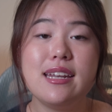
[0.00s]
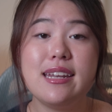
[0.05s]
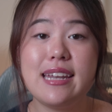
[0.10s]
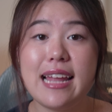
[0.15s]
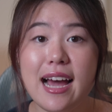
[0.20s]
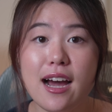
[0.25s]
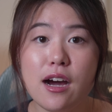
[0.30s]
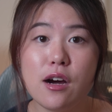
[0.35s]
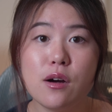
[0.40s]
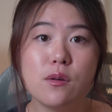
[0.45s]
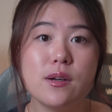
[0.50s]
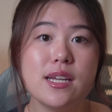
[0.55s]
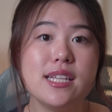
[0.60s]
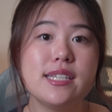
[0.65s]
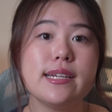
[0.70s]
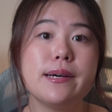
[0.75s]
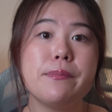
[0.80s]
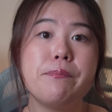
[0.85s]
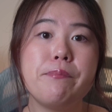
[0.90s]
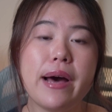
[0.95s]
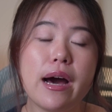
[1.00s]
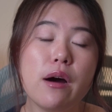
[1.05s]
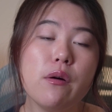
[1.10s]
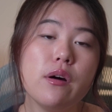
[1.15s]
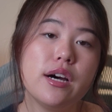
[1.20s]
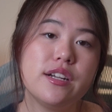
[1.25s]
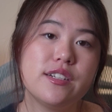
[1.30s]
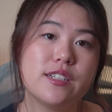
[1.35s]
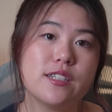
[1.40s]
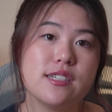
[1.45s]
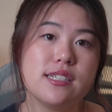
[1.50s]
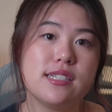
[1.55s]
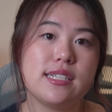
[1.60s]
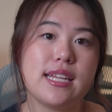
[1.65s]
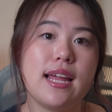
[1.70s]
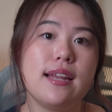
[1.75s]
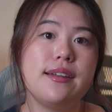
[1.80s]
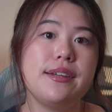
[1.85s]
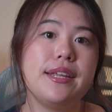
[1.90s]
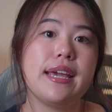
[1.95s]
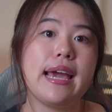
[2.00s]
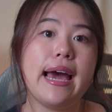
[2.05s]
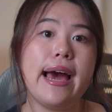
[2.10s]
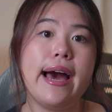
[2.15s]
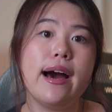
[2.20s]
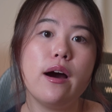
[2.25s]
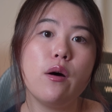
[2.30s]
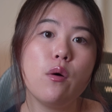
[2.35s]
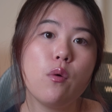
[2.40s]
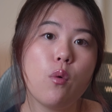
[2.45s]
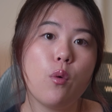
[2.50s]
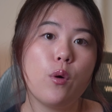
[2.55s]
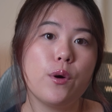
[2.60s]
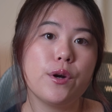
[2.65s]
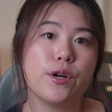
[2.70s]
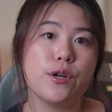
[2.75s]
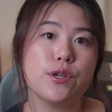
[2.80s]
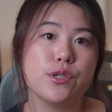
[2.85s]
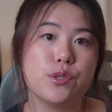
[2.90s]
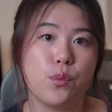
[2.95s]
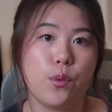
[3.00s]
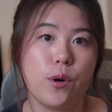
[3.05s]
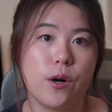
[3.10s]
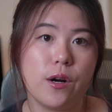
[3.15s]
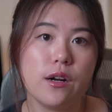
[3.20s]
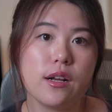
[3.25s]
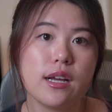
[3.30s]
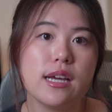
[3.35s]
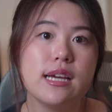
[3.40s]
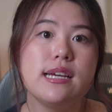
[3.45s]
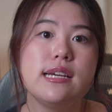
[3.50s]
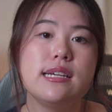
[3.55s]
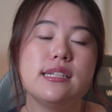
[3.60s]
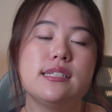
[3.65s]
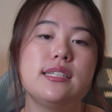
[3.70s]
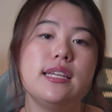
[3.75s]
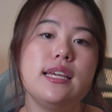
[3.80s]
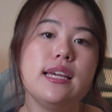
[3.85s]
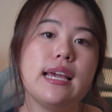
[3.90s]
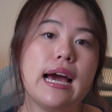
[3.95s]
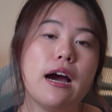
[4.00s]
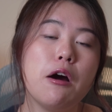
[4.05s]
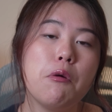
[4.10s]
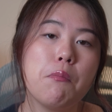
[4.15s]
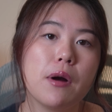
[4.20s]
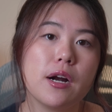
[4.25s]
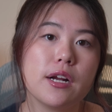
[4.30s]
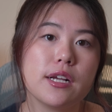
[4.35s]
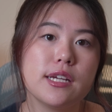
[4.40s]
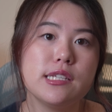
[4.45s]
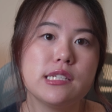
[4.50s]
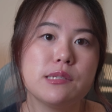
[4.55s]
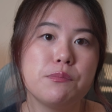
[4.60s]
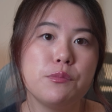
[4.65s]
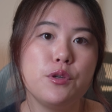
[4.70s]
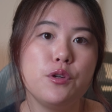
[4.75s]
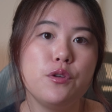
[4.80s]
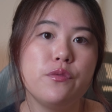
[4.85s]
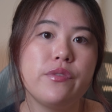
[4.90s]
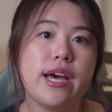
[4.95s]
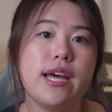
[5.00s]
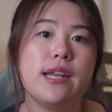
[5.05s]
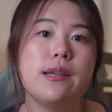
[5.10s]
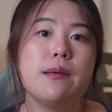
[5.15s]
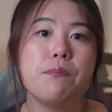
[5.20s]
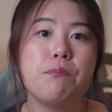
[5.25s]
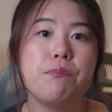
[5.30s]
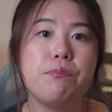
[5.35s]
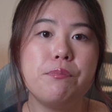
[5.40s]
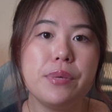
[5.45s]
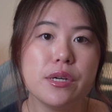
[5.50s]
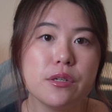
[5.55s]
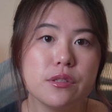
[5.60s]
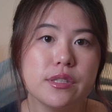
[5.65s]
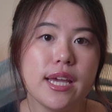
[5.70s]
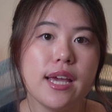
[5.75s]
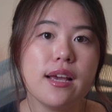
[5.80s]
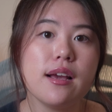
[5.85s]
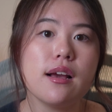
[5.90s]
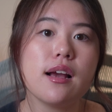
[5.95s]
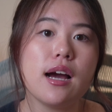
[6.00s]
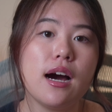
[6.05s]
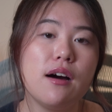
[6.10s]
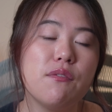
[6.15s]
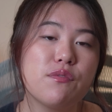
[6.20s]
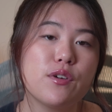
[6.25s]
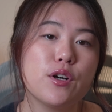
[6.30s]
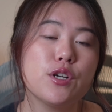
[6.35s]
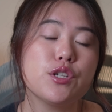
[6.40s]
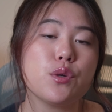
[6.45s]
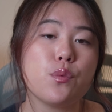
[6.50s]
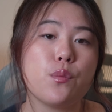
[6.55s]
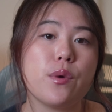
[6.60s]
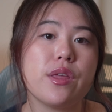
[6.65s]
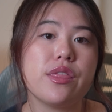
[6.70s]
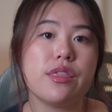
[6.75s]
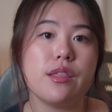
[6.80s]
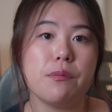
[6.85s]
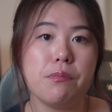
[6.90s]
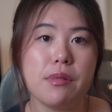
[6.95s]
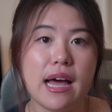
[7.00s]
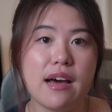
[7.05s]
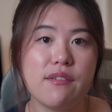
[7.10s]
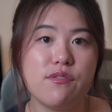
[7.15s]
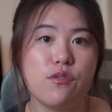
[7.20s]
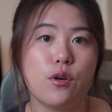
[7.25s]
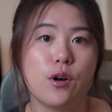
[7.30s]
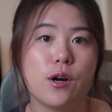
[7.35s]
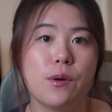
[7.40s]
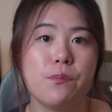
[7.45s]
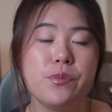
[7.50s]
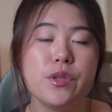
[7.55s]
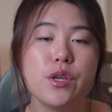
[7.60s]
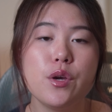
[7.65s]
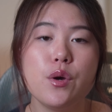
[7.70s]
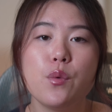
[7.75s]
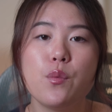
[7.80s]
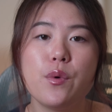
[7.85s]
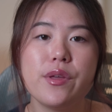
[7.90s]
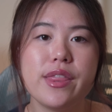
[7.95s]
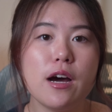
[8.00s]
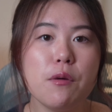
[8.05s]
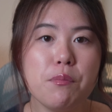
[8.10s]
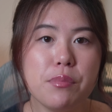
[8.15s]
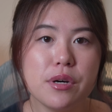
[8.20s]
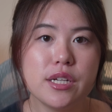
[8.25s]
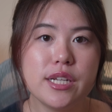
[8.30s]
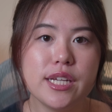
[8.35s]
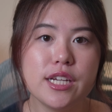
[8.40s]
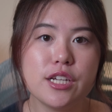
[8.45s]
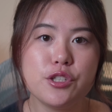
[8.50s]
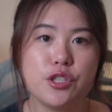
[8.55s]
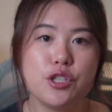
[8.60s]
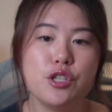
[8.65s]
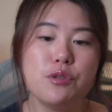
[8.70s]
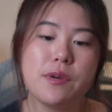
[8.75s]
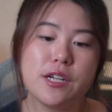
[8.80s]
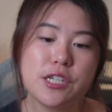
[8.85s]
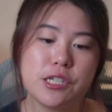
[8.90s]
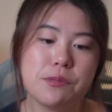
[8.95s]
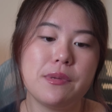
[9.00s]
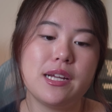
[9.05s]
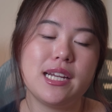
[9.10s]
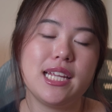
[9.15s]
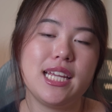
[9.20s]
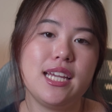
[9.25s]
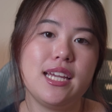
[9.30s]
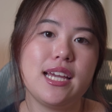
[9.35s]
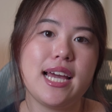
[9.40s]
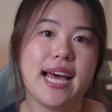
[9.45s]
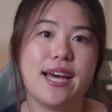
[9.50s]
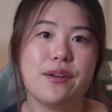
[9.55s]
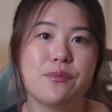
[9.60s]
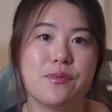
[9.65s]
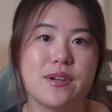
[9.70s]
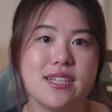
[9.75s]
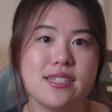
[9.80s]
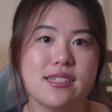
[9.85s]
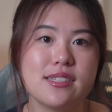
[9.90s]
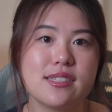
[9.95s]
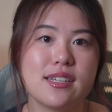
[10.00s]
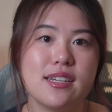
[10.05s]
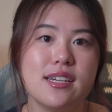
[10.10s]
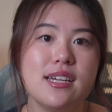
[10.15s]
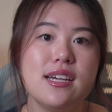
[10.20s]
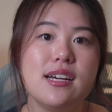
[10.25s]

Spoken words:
Now it's about understanding how orders work, seeing how markets move, and building comfort with the platform without putting too much money at risk.